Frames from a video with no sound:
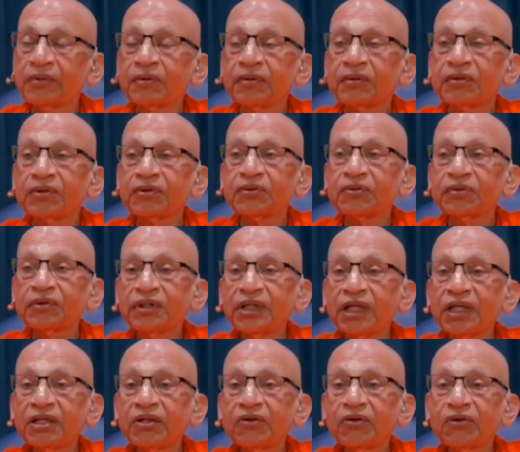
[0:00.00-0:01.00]
so
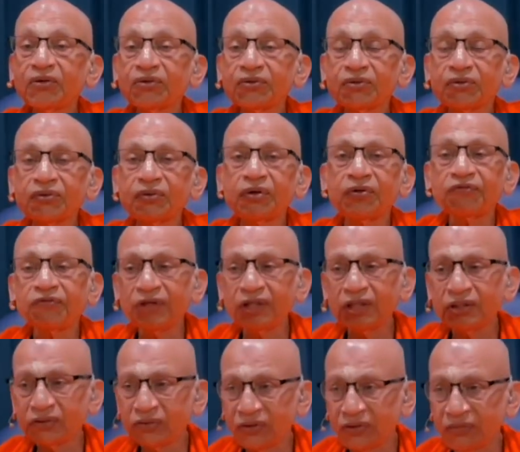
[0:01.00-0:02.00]
that also
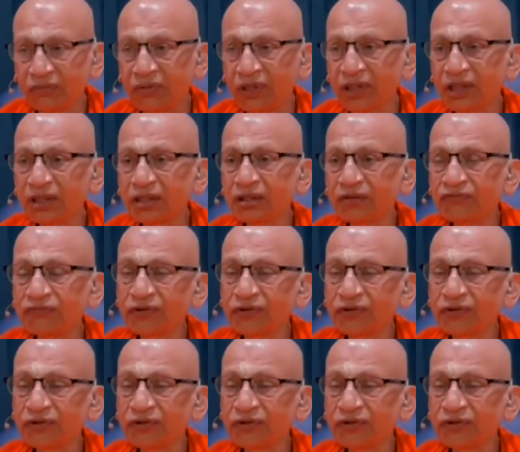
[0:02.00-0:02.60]
affects your mind,